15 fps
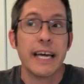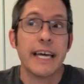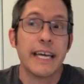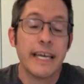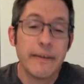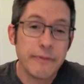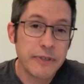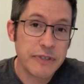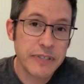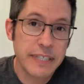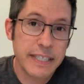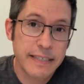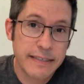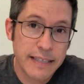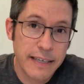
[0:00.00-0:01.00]
If you're
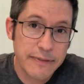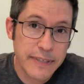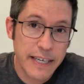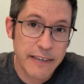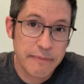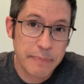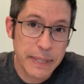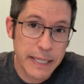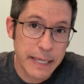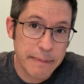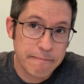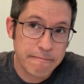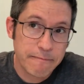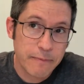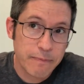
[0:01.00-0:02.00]
sending stuff to FBM,
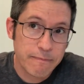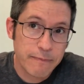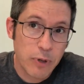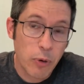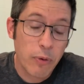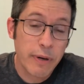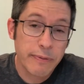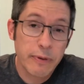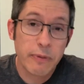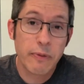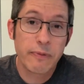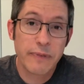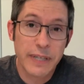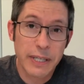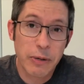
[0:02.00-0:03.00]
or if you're
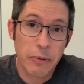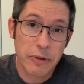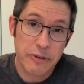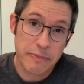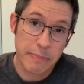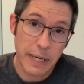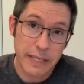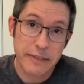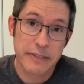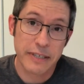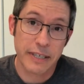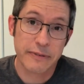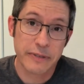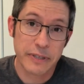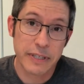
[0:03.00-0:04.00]
fulfilling orders by
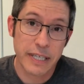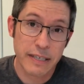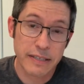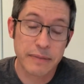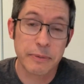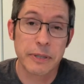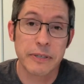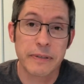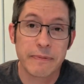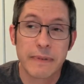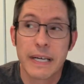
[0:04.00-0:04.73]
yourself to the customer,